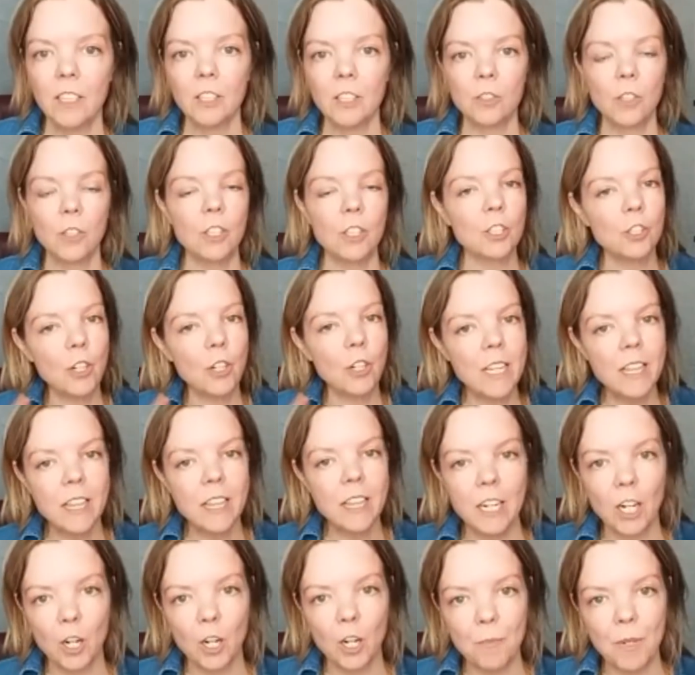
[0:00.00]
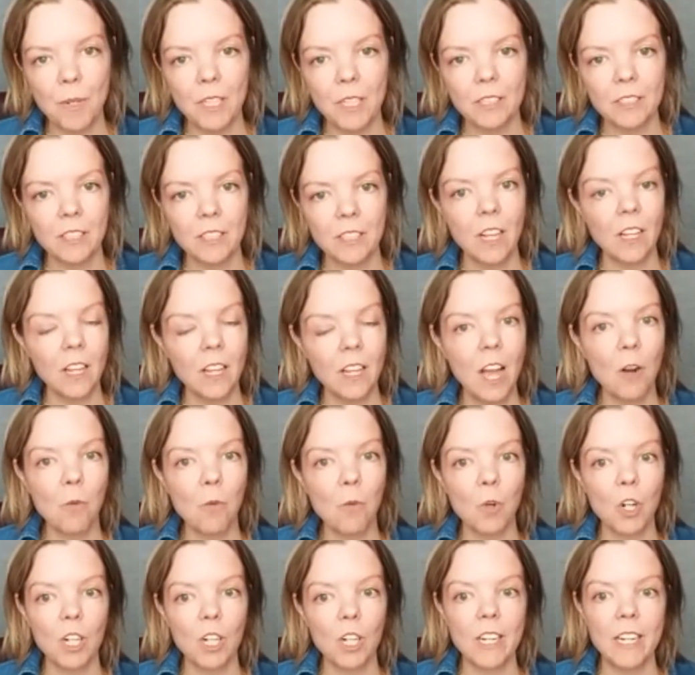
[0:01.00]
So they're trained therapists, a
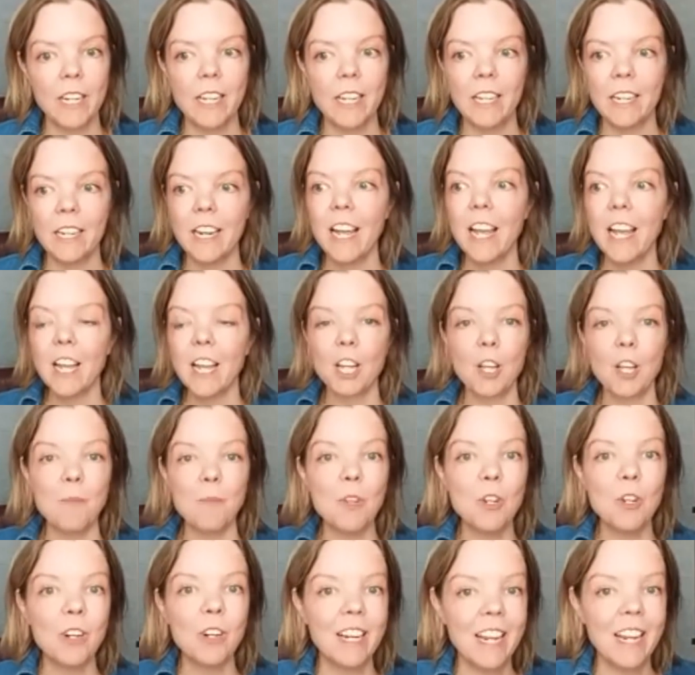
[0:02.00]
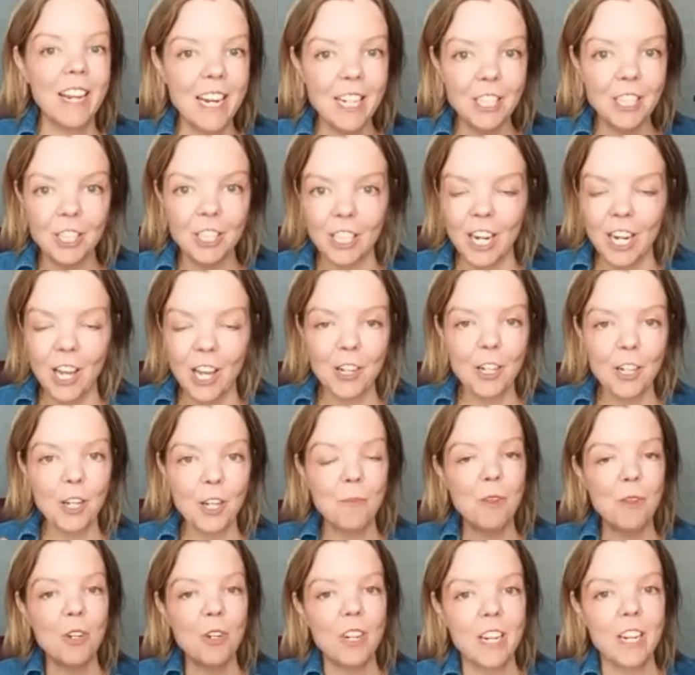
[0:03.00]
lot work in communication, how to
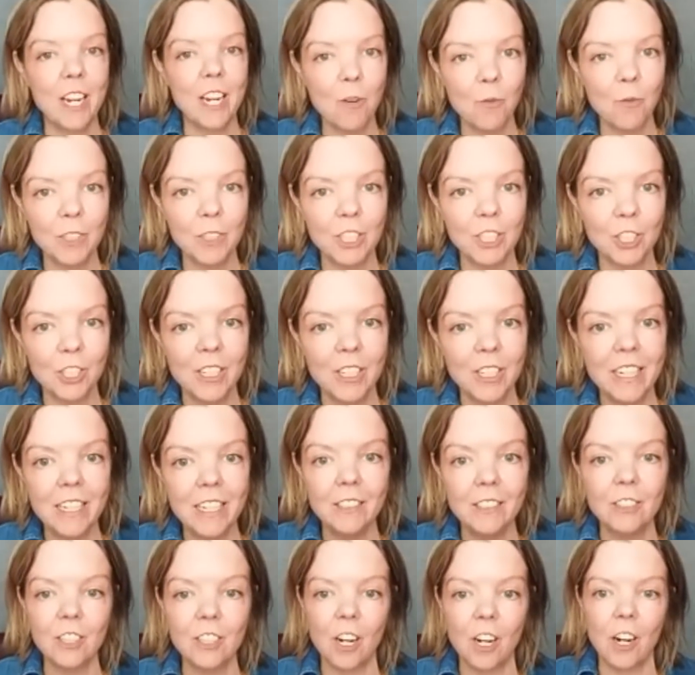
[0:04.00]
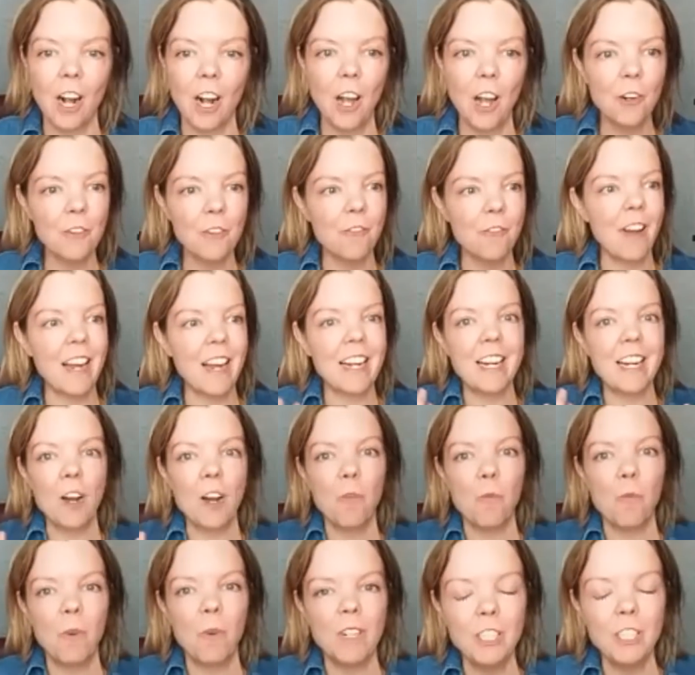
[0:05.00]
communicate what your needs are, how to find
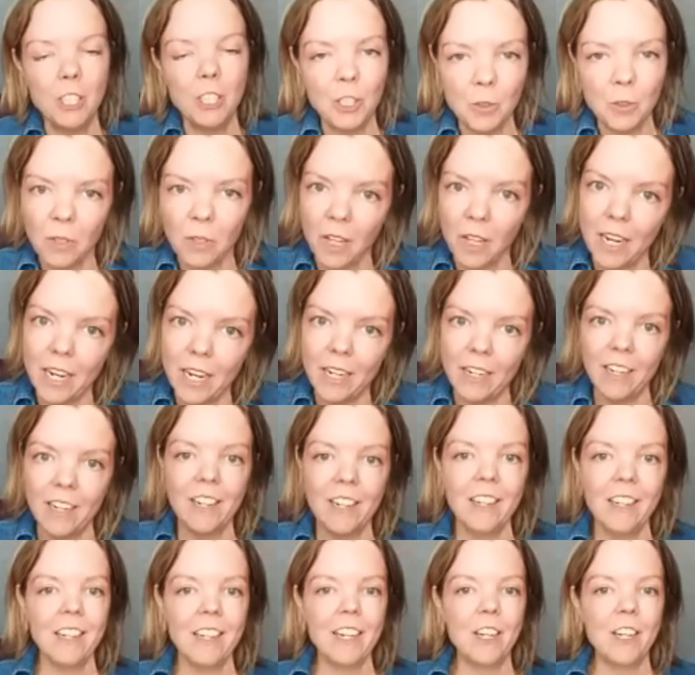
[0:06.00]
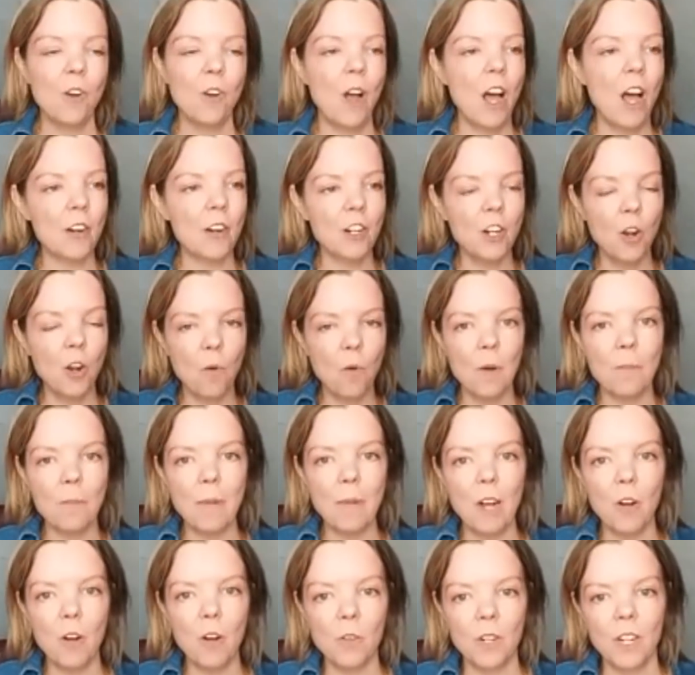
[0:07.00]
out what you like, you know, how to go
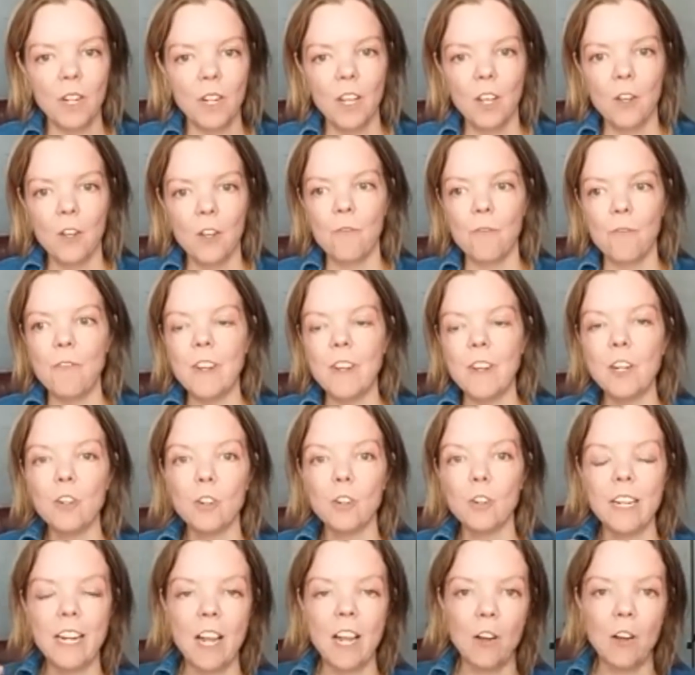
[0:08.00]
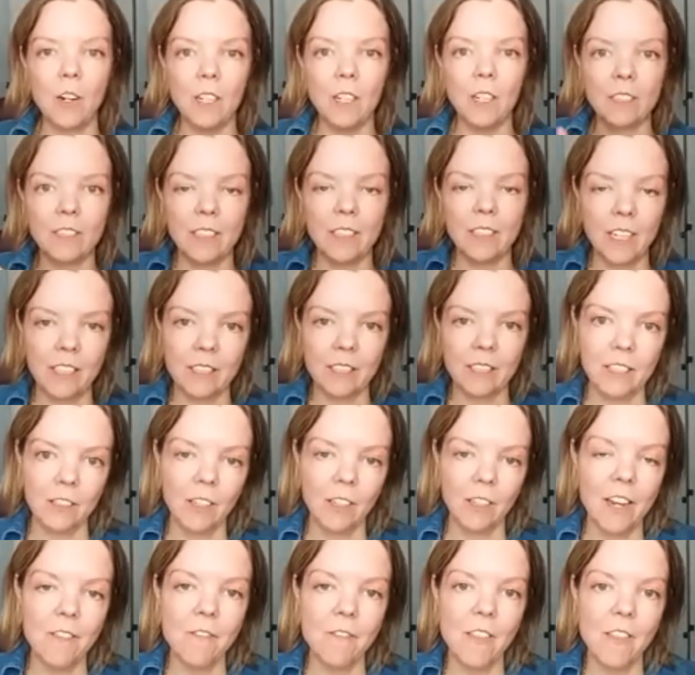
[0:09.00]
about figuring out a sex
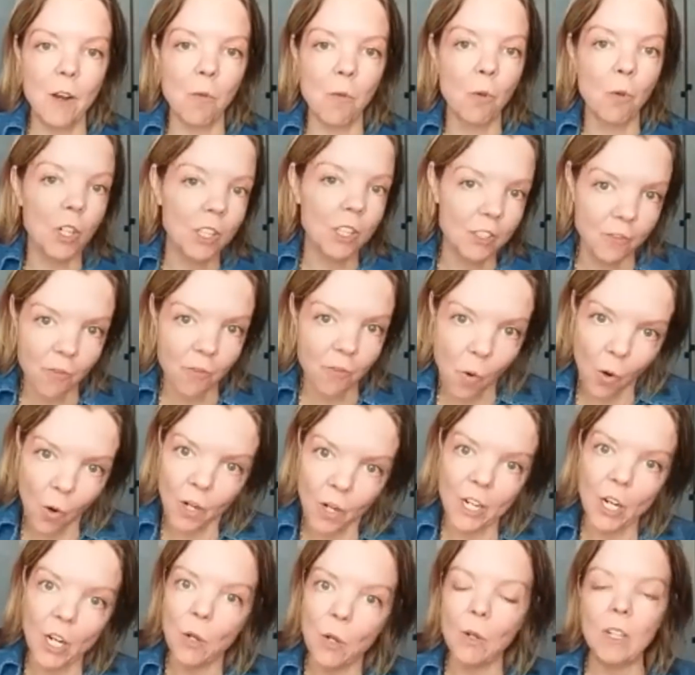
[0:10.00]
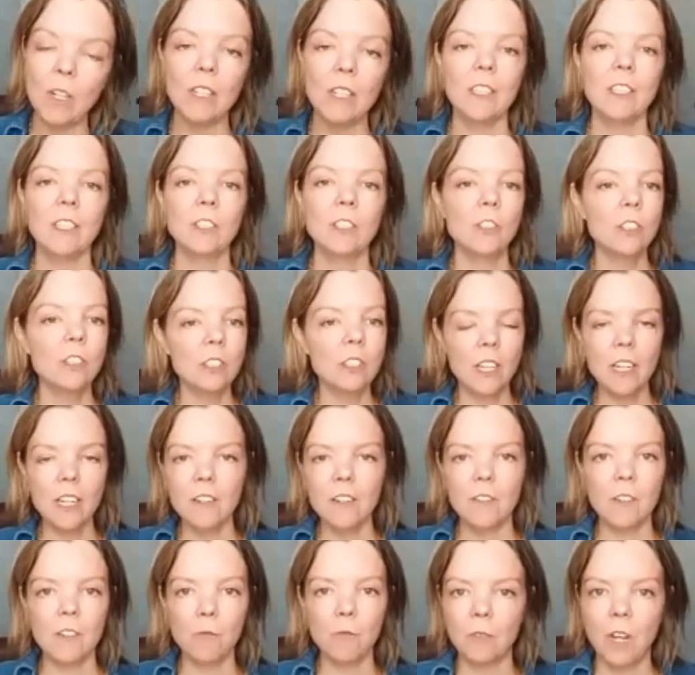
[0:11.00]
life that works for you. So just
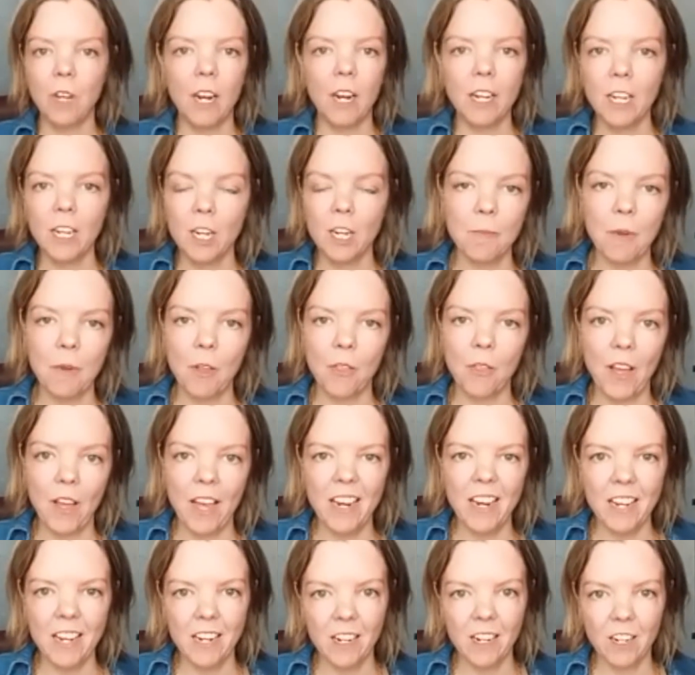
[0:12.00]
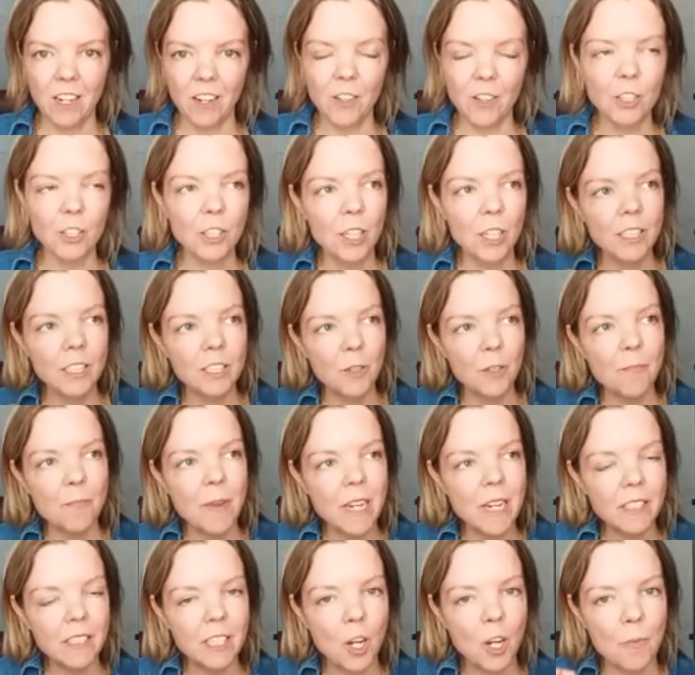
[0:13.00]
kind of talking about that in a there's it's
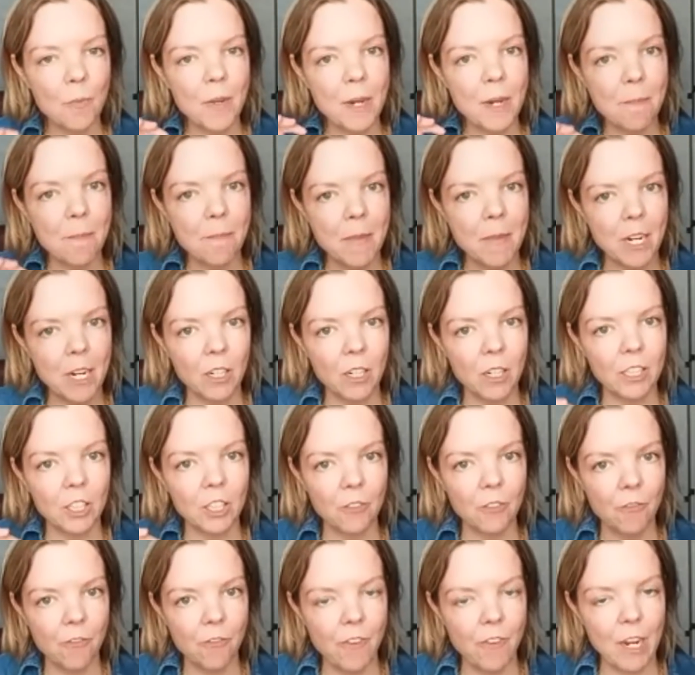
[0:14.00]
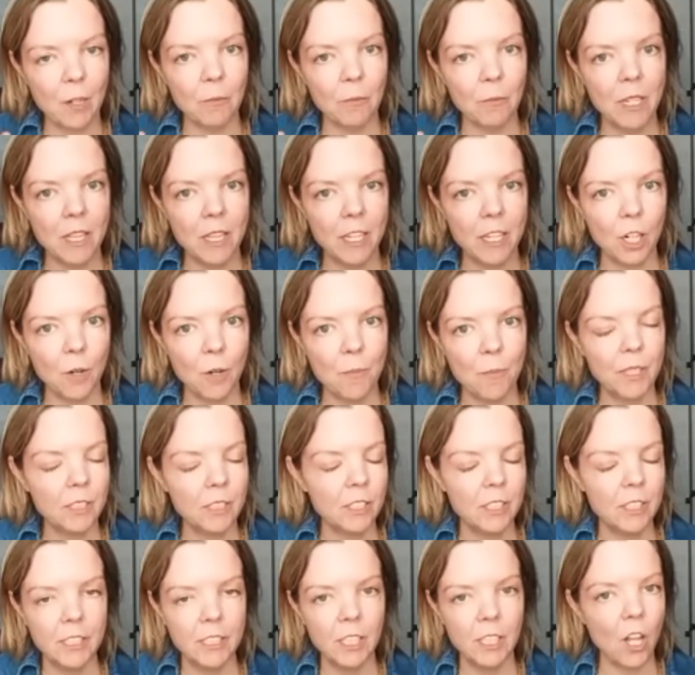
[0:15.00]
amazing how many marriage and family
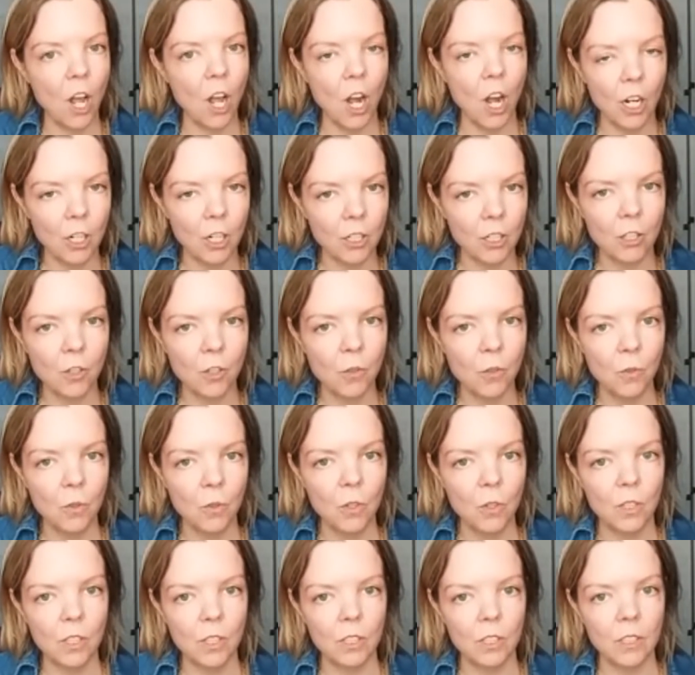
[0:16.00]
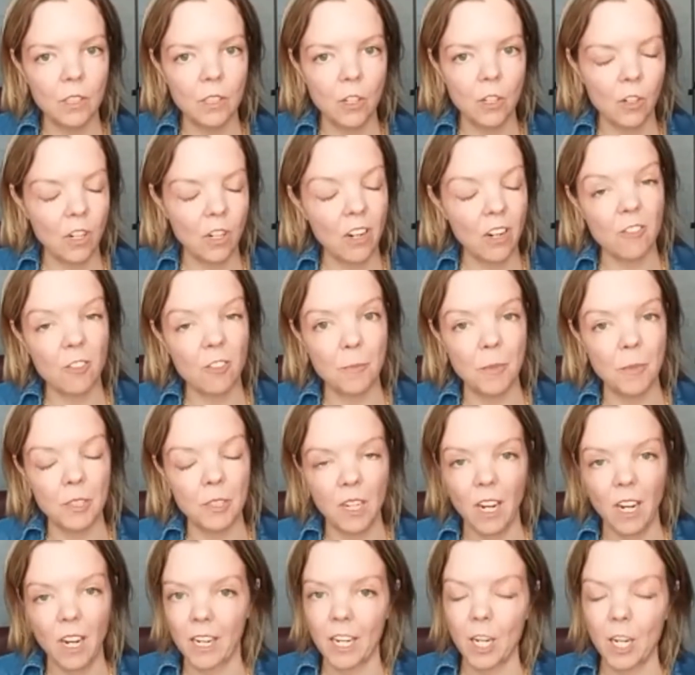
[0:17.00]
therapists still aren't cool or comfortable
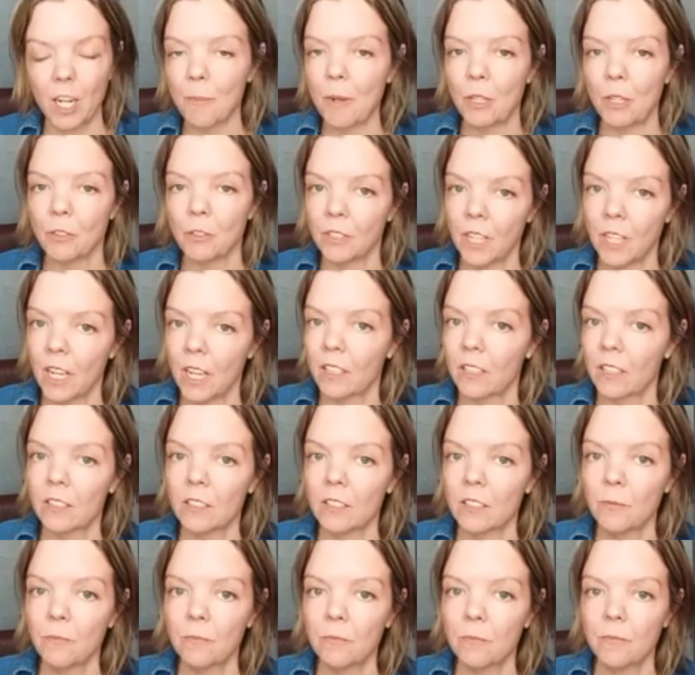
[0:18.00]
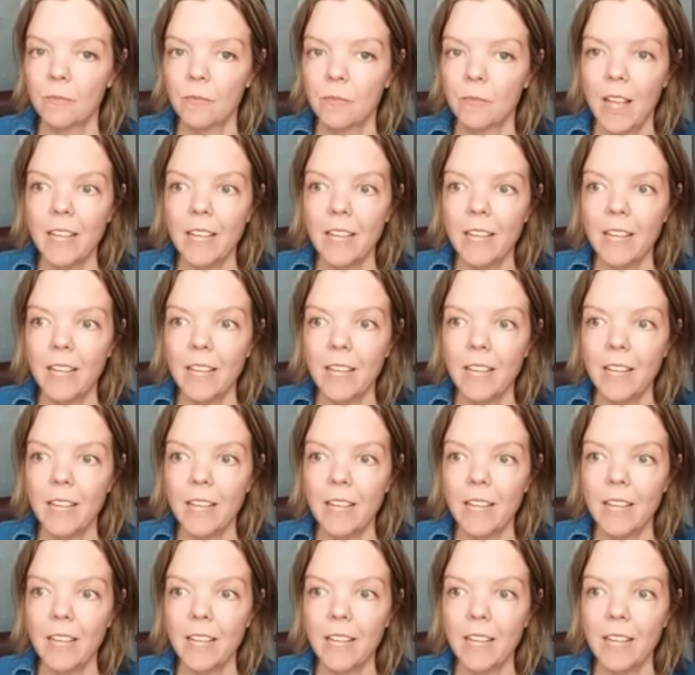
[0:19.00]
talking about sex. Wow.